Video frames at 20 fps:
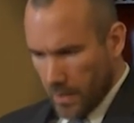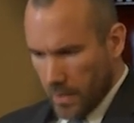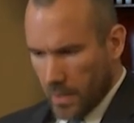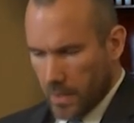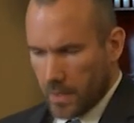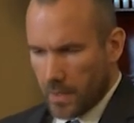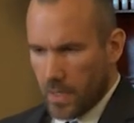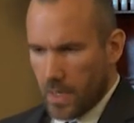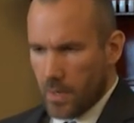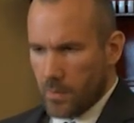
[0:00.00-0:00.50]

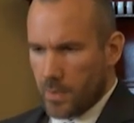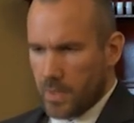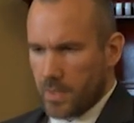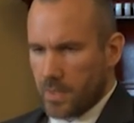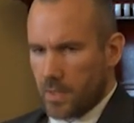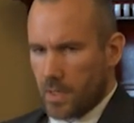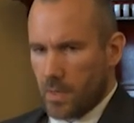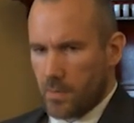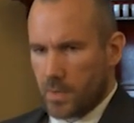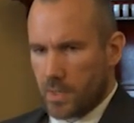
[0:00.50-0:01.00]
And I
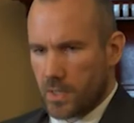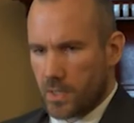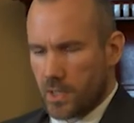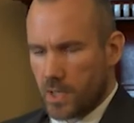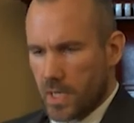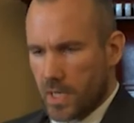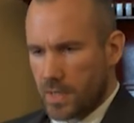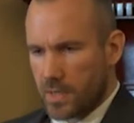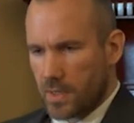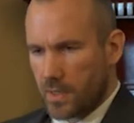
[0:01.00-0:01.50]
would
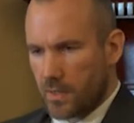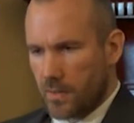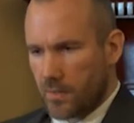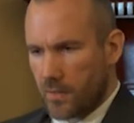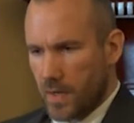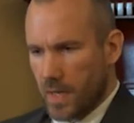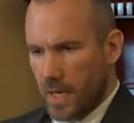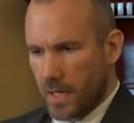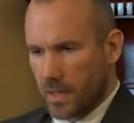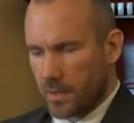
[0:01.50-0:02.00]
suggest, in
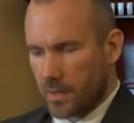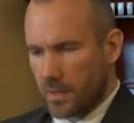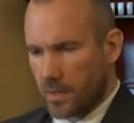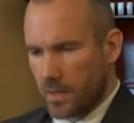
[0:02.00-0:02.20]
fact,